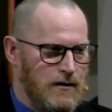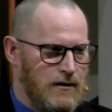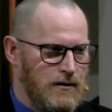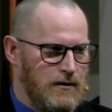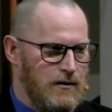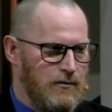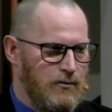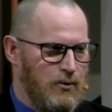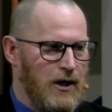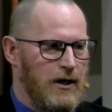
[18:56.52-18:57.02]

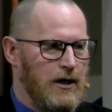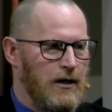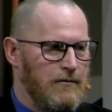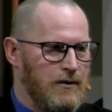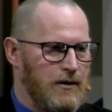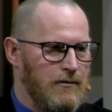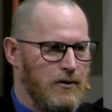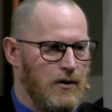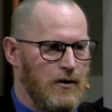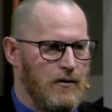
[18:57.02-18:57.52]
to break up
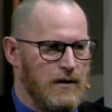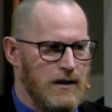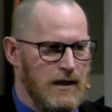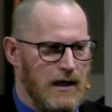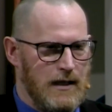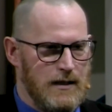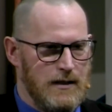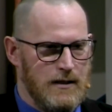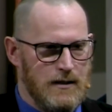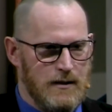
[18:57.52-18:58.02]
the
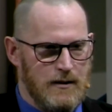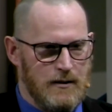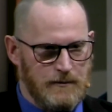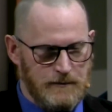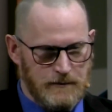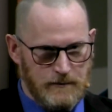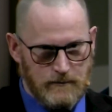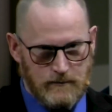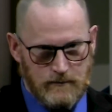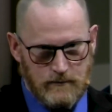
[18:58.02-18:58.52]
protests.
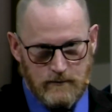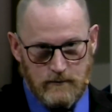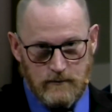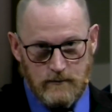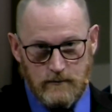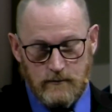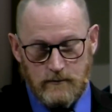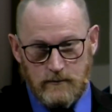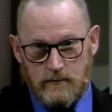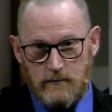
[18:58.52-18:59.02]

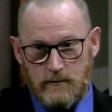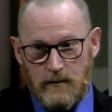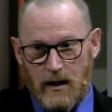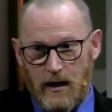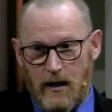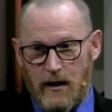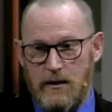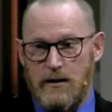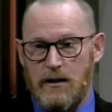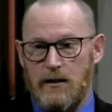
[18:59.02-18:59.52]

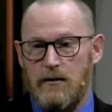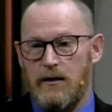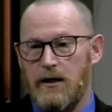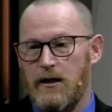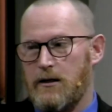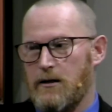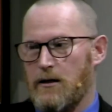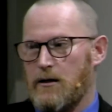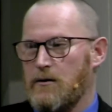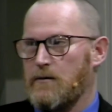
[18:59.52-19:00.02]
During
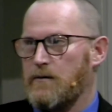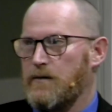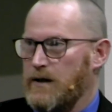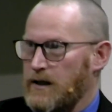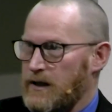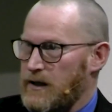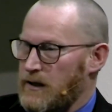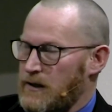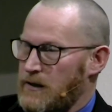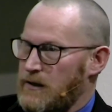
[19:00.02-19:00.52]

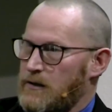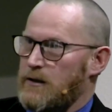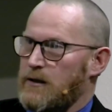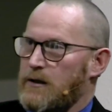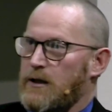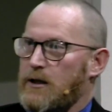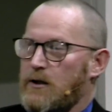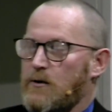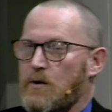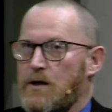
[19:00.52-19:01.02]
COVID,
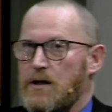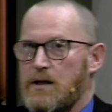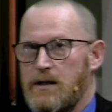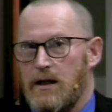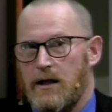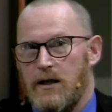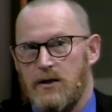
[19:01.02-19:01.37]
there was a